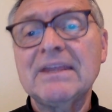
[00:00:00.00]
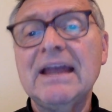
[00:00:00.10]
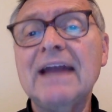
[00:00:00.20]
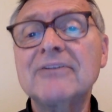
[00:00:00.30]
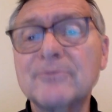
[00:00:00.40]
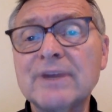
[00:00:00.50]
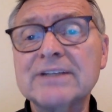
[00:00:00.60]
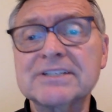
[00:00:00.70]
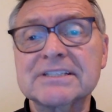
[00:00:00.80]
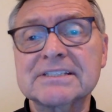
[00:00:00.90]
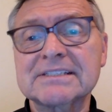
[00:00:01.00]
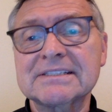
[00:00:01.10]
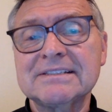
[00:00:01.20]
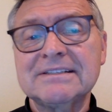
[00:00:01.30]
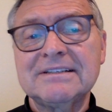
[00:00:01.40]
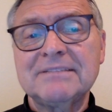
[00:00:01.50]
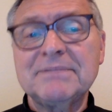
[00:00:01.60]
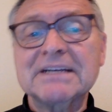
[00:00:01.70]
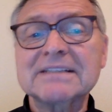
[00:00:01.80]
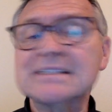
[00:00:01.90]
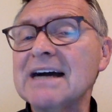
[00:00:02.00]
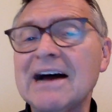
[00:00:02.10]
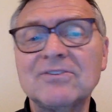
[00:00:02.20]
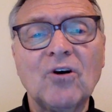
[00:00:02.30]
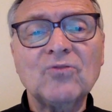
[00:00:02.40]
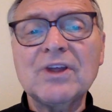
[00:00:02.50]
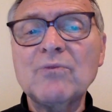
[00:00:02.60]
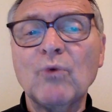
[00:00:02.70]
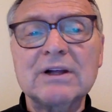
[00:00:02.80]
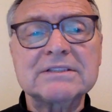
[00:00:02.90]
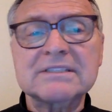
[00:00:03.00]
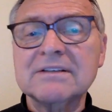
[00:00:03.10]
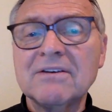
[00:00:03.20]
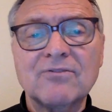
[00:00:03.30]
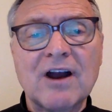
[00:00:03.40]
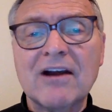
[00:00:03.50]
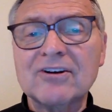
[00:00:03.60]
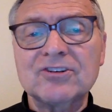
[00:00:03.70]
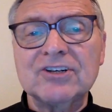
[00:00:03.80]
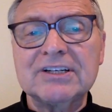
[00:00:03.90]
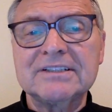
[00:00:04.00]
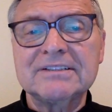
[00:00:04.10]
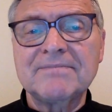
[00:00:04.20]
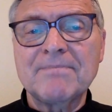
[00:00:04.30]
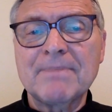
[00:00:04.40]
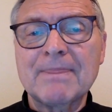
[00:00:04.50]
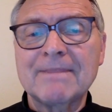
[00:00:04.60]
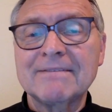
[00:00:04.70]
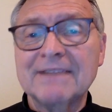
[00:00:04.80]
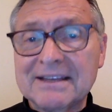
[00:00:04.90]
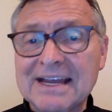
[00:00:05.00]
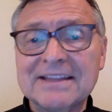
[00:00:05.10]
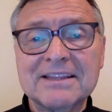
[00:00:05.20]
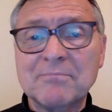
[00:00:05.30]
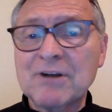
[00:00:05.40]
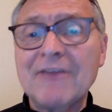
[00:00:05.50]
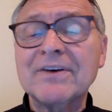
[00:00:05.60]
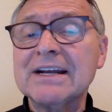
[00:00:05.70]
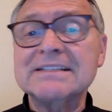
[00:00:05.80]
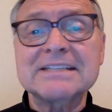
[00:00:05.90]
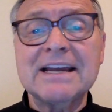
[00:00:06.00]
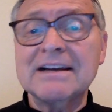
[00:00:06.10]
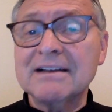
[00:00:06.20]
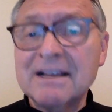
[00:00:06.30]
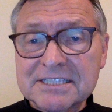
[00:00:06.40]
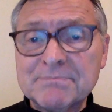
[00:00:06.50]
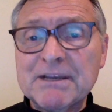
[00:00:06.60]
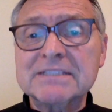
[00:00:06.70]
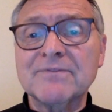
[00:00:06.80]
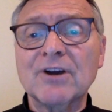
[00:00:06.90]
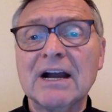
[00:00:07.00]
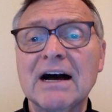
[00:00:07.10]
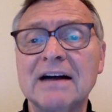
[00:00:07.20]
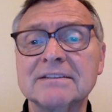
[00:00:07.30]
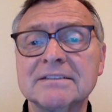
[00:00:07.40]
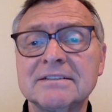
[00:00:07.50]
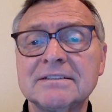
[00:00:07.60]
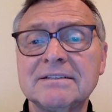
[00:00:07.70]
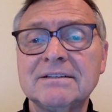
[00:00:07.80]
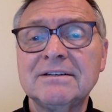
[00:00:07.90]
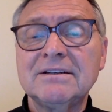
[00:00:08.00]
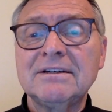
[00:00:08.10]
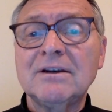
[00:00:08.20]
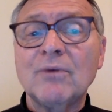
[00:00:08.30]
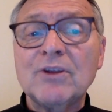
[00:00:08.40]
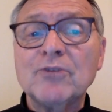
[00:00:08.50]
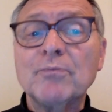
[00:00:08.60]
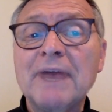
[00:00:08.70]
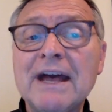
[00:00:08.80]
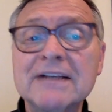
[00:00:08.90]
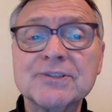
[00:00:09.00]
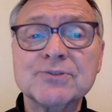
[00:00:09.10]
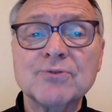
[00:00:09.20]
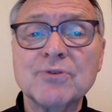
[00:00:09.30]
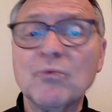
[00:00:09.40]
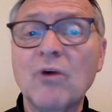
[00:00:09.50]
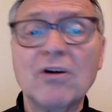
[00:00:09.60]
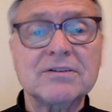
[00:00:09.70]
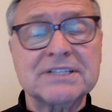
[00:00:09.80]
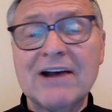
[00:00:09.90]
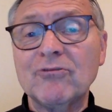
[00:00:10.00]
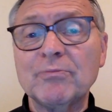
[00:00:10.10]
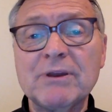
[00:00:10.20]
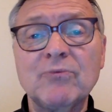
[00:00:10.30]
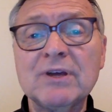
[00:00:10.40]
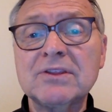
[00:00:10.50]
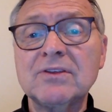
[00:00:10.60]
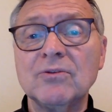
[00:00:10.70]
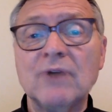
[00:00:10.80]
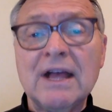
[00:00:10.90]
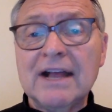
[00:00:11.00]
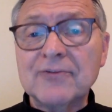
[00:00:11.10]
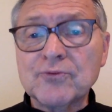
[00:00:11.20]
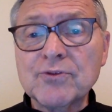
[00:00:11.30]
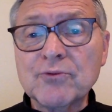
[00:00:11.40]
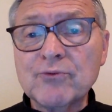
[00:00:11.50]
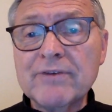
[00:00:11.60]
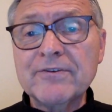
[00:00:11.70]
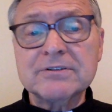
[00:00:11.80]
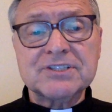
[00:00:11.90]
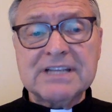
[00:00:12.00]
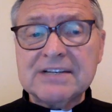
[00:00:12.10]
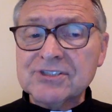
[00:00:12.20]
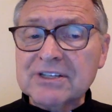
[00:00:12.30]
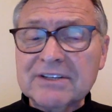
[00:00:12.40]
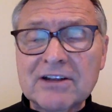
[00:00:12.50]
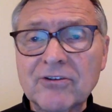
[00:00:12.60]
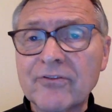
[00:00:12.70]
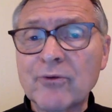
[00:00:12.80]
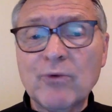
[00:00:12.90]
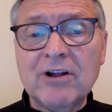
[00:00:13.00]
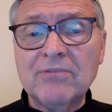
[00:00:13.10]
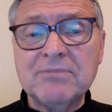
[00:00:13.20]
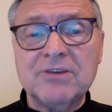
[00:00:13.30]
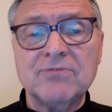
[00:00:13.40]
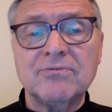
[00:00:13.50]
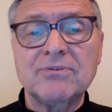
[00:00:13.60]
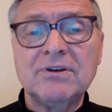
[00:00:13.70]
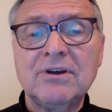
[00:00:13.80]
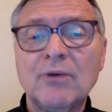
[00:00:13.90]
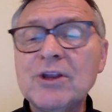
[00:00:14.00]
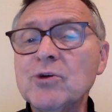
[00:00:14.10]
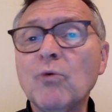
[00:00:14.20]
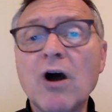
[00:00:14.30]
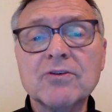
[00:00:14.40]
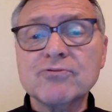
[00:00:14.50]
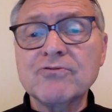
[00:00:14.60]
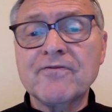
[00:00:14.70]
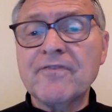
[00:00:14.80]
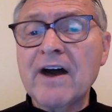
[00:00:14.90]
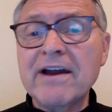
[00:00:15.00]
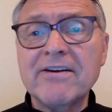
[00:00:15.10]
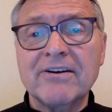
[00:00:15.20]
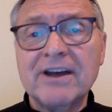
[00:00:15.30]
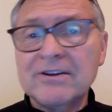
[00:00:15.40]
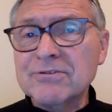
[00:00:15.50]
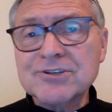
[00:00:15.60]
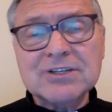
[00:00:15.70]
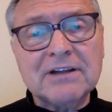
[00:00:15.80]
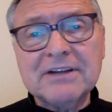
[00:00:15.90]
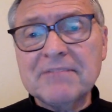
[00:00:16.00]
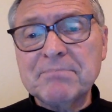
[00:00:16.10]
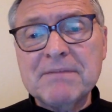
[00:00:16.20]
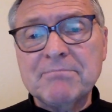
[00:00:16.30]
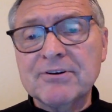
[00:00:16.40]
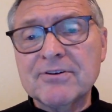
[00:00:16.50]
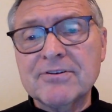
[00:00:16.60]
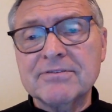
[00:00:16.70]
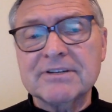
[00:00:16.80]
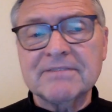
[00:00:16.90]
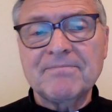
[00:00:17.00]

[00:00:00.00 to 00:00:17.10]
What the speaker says: And gracious, because God only wants for our good. Again, the prophet Isaiah speaks for God: "When you pass through the waters, I will be with you, and through the rivers, they shall not overwhelm you. When you walk through fire, you shall not be burned,